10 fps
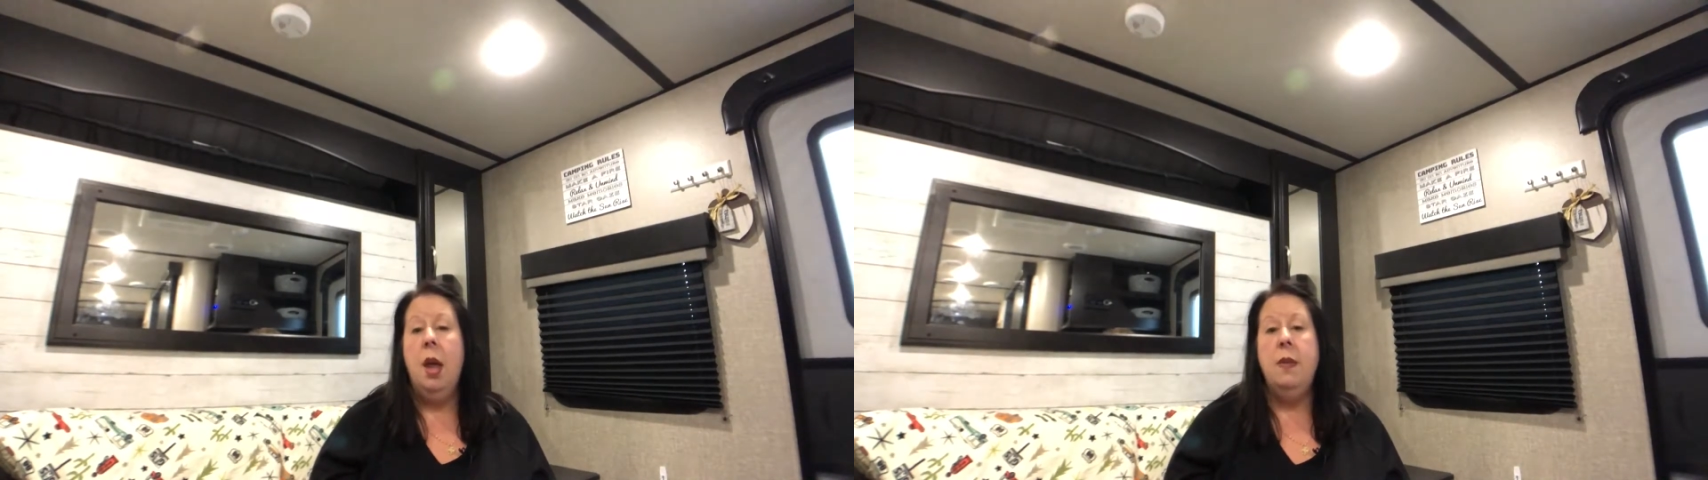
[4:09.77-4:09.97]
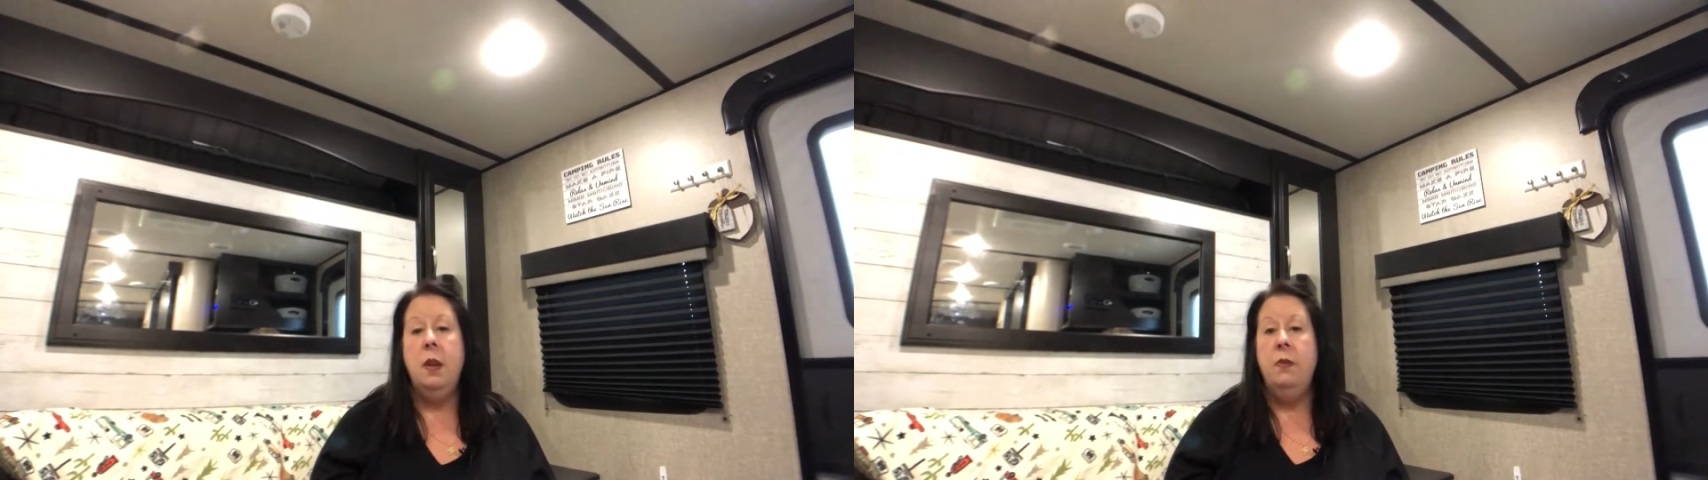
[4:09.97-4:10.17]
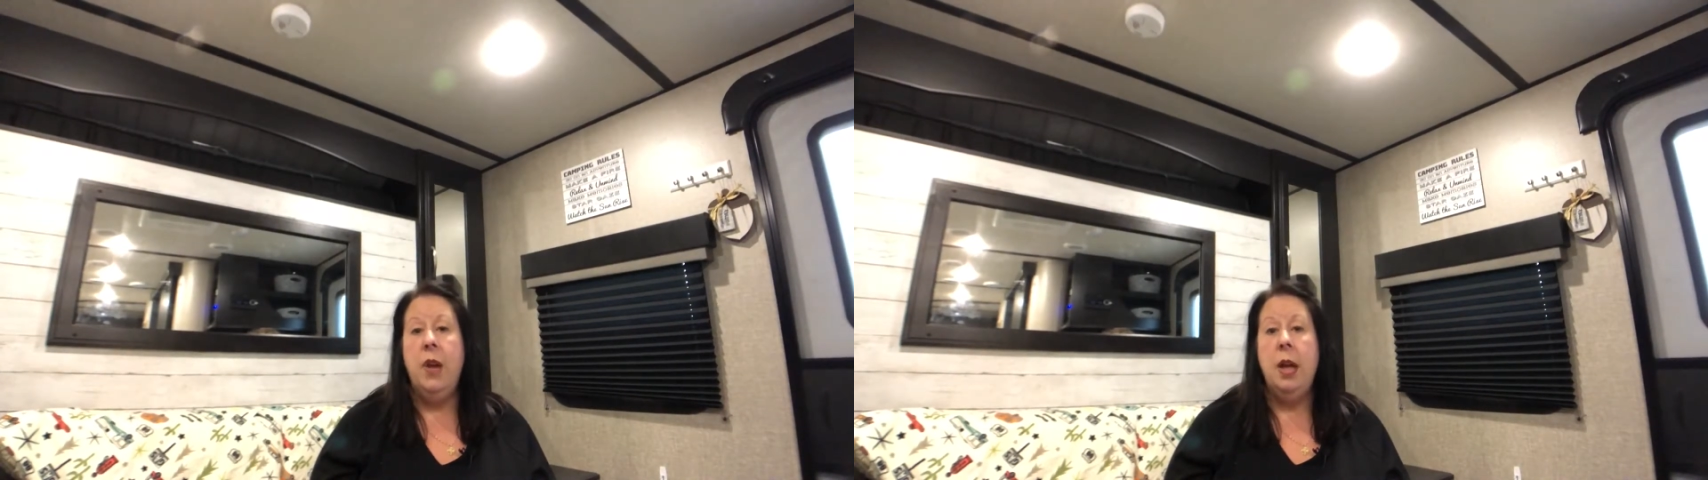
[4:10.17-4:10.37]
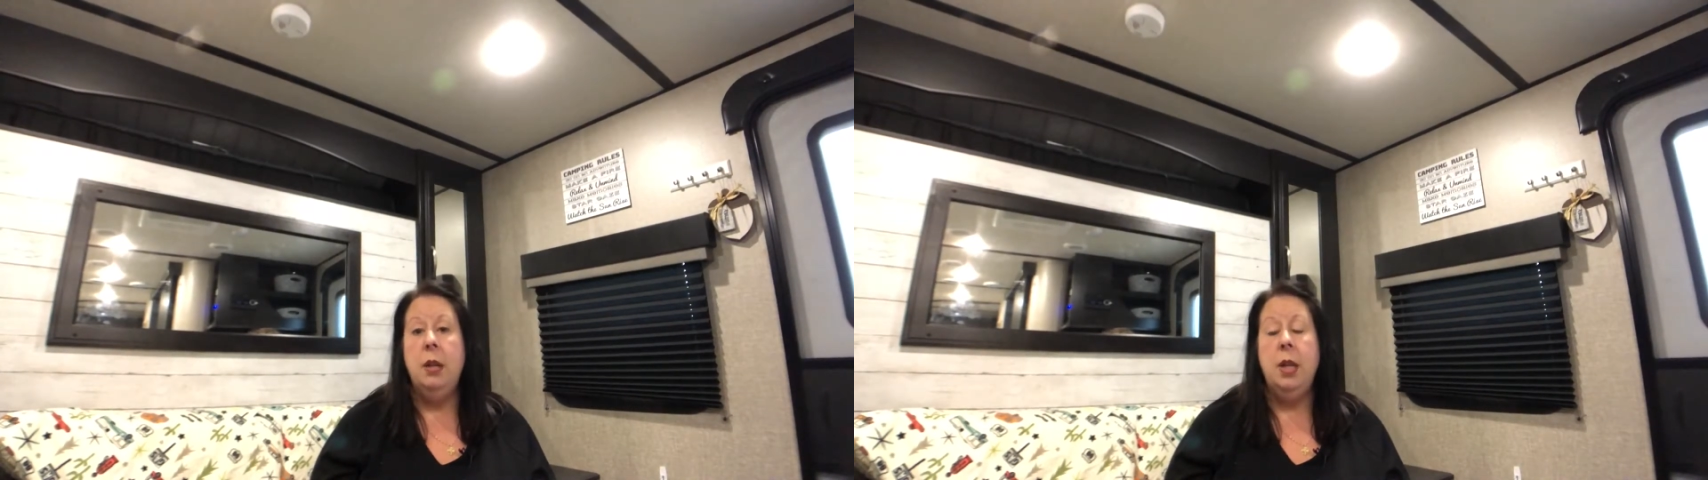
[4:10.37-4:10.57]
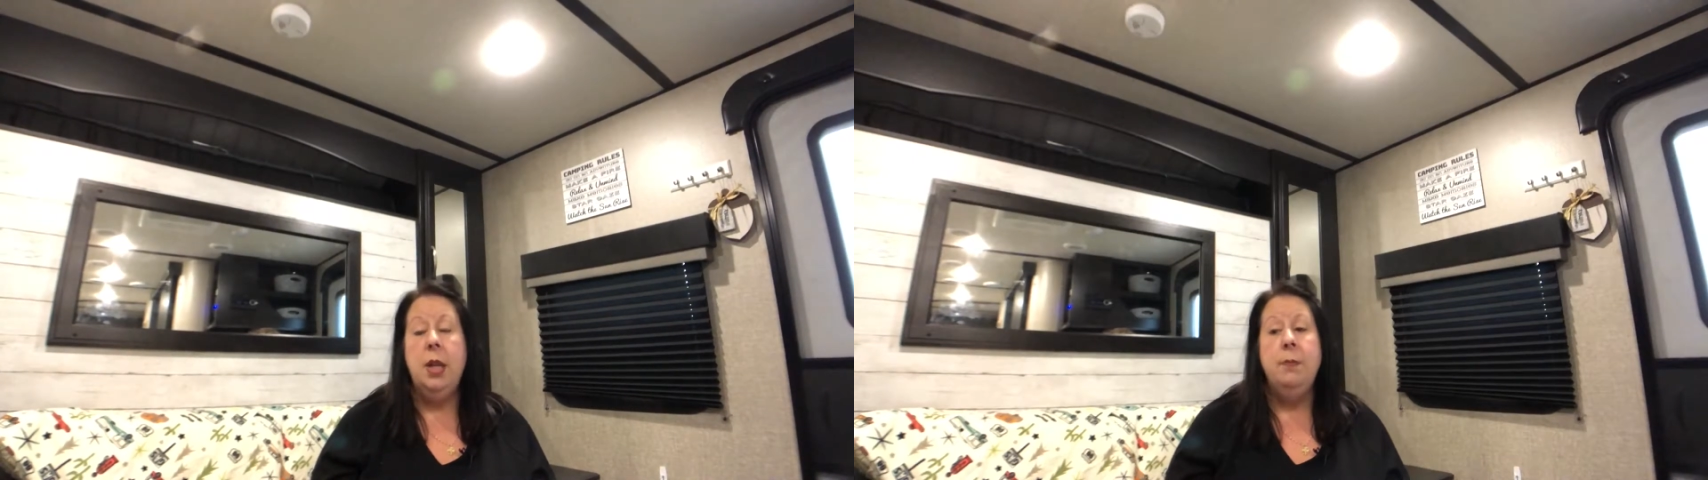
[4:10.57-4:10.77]
And then
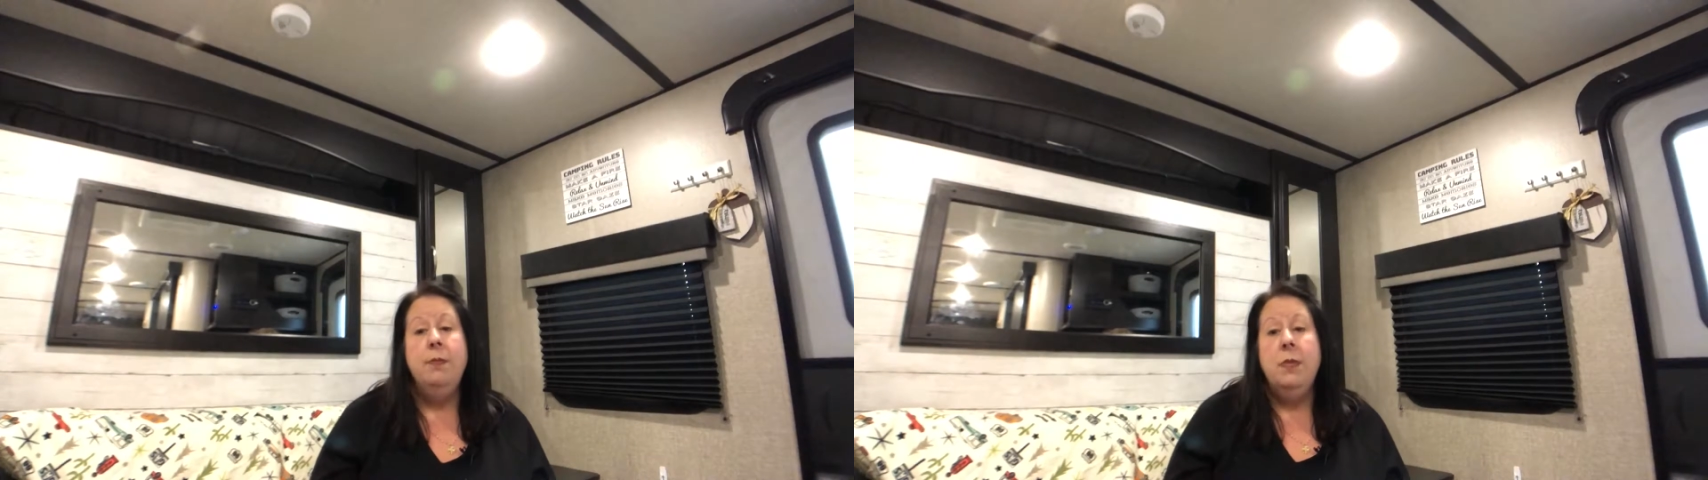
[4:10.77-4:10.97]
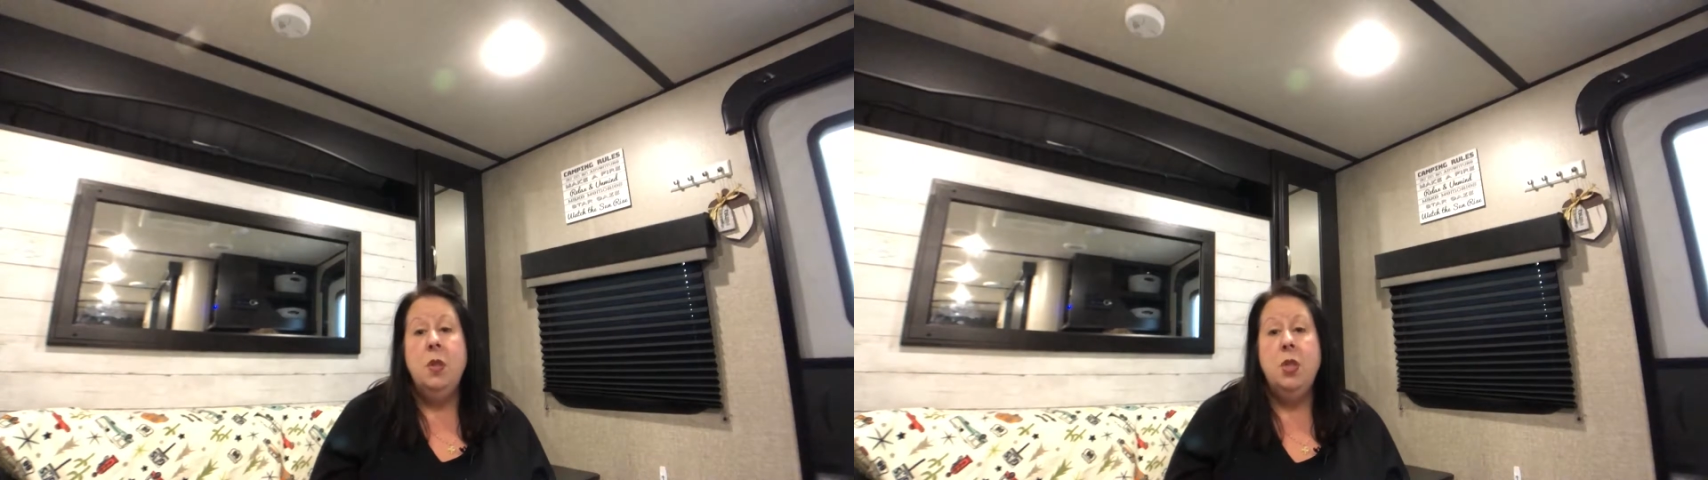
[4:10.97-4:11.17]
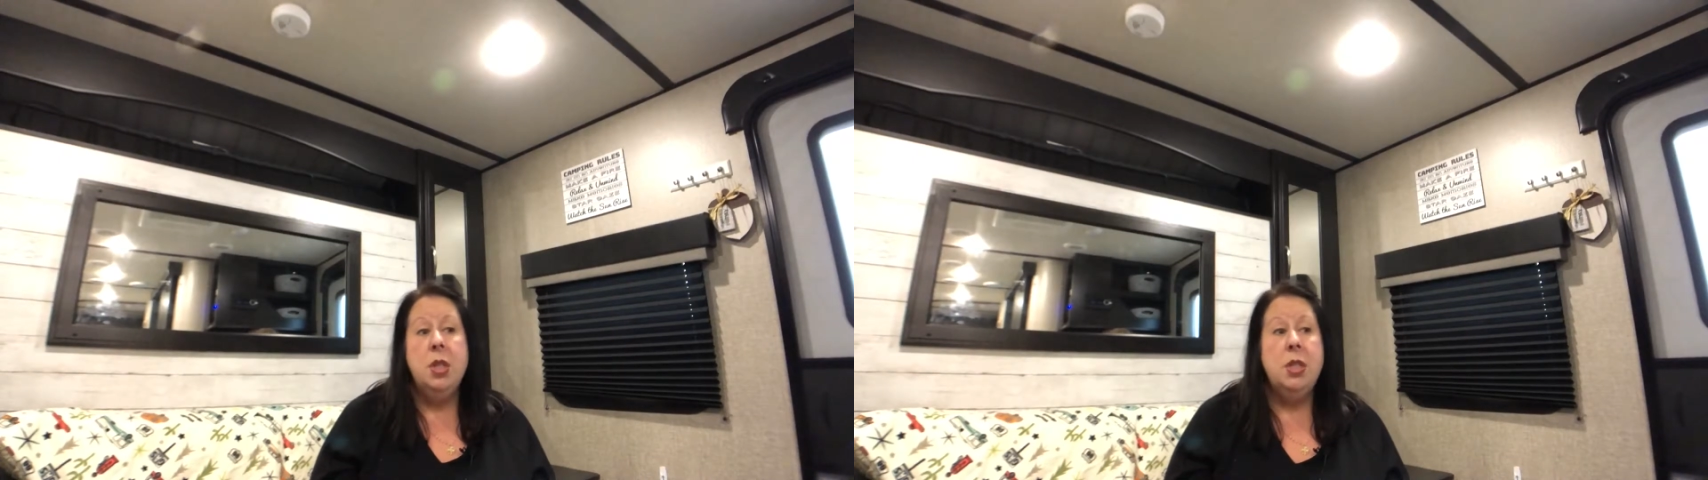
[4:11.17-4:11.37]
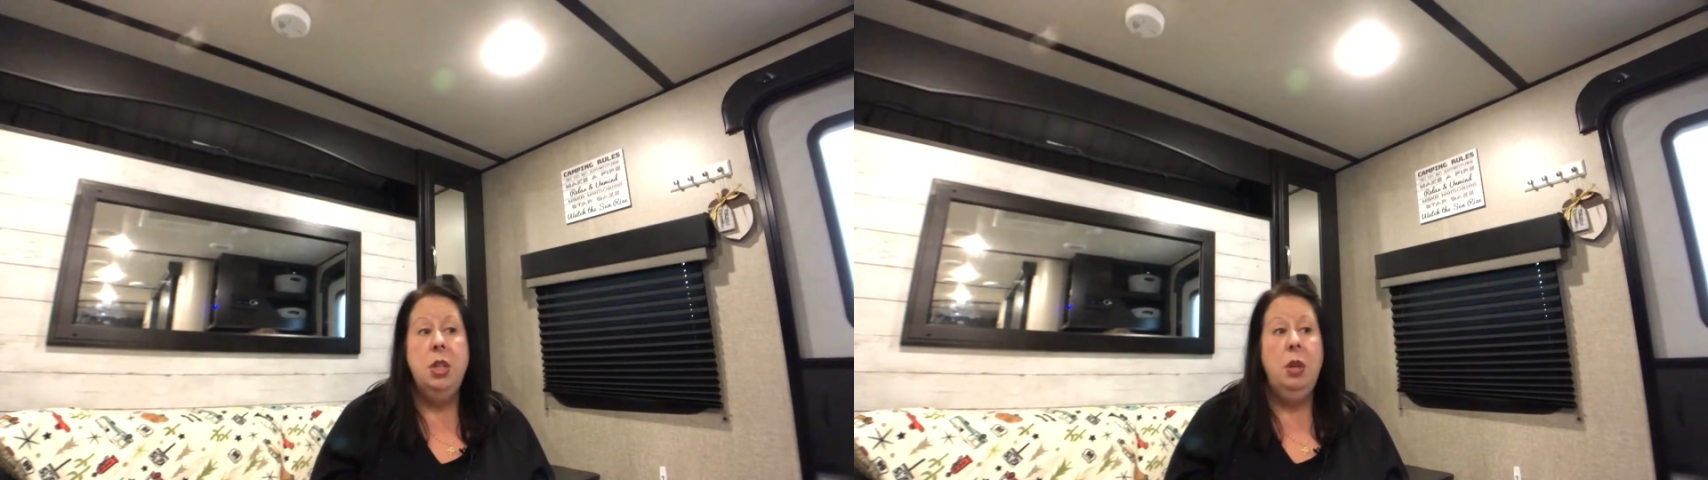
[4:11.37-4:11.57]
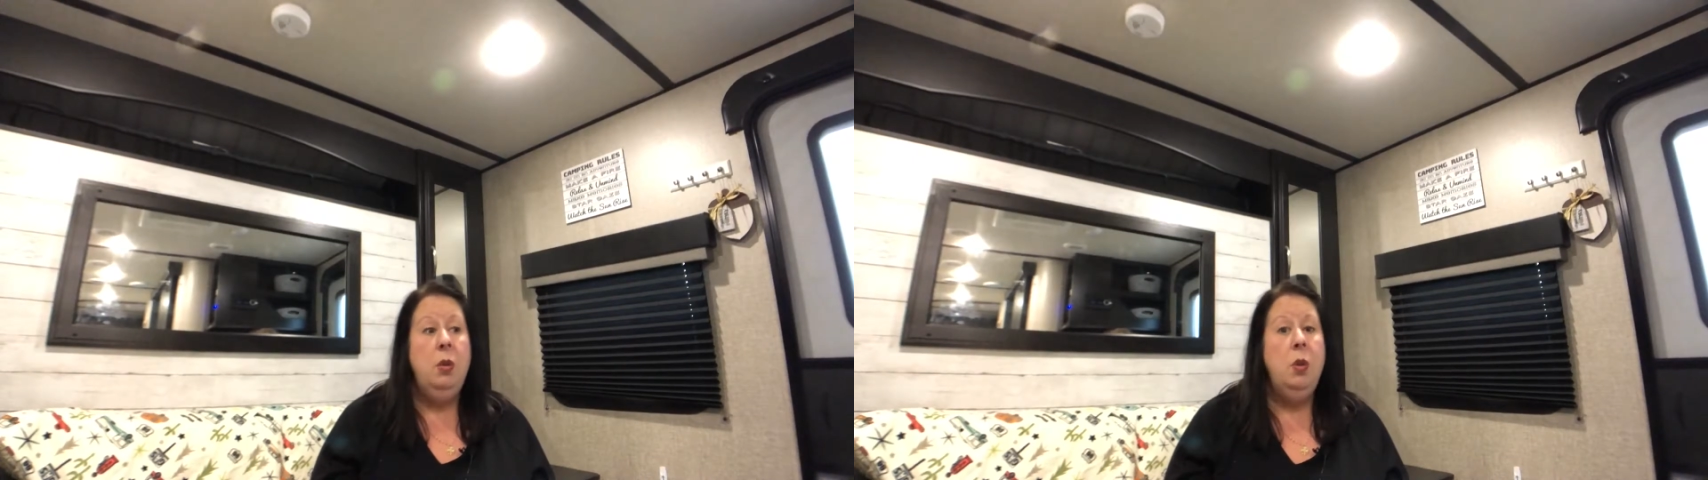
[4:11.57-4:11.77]
finally, just
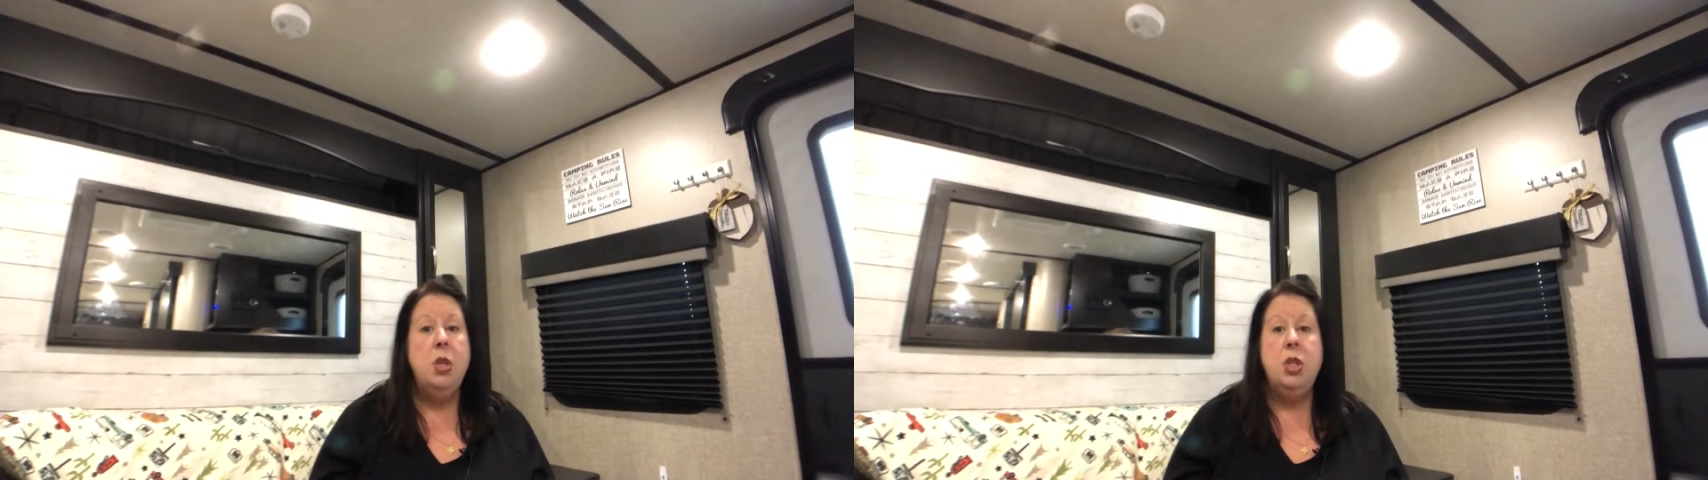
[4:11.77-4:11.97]
do